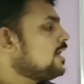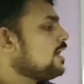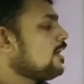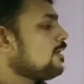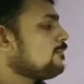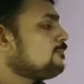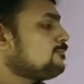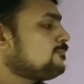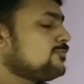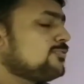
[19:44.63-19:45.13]

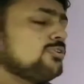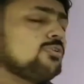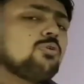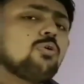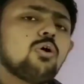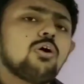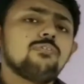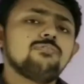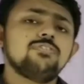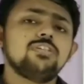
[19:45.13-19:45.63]
A
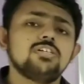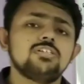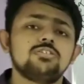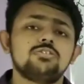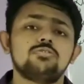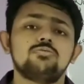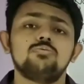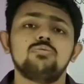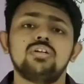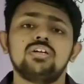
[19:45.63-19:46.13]
few of the
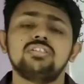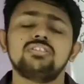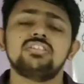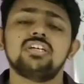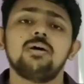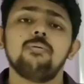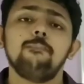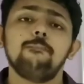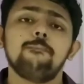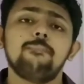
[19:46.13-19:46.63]
students
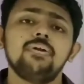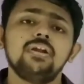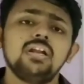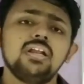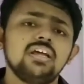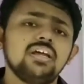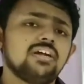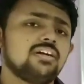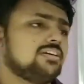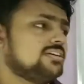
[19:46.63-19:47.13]
are
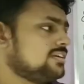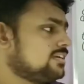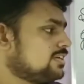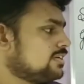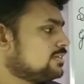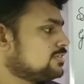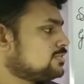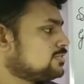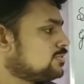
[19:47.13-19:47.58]
brilliant,